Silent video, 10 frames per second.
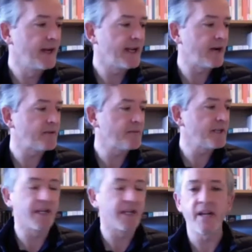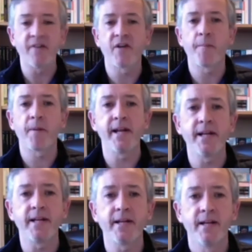Now, admittedly, if I
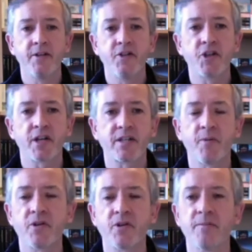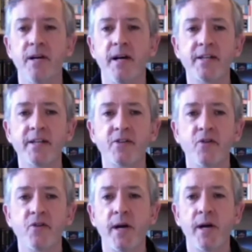played just the bottom line. It's
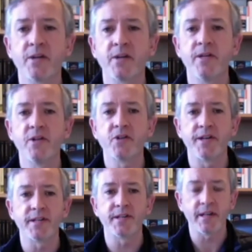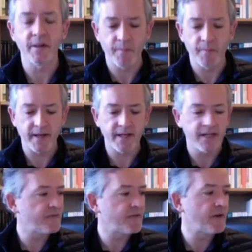not quite so interesting, but
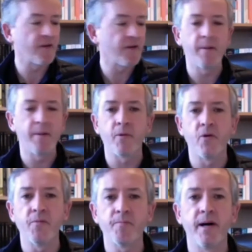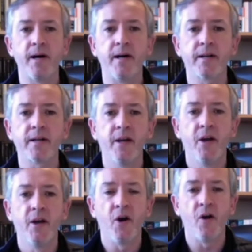it's a very, very important part
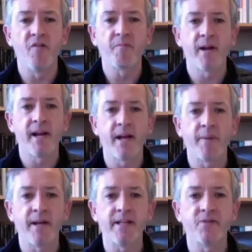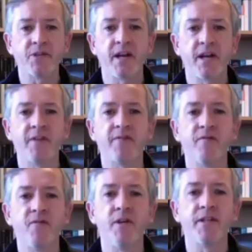of playing pieces which have
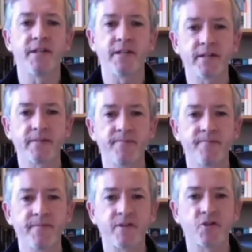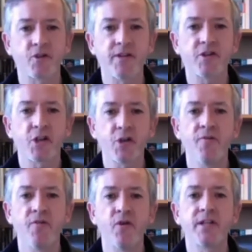different voices. So try the
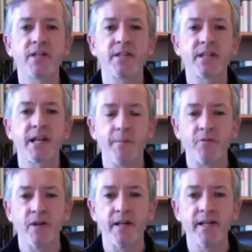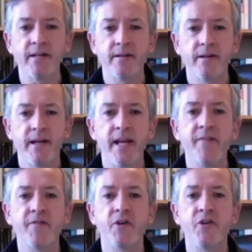two voices separately,
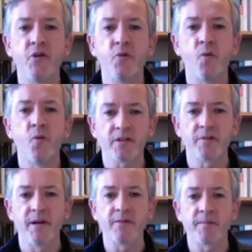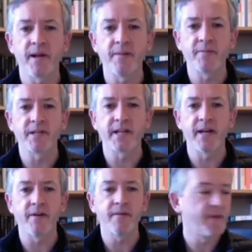even though you want to be able to play them
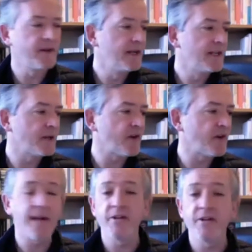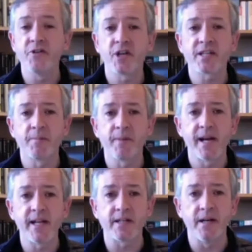together. So if I played you just the
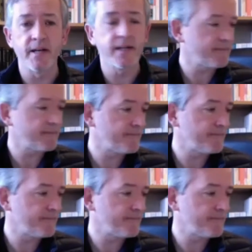bass line.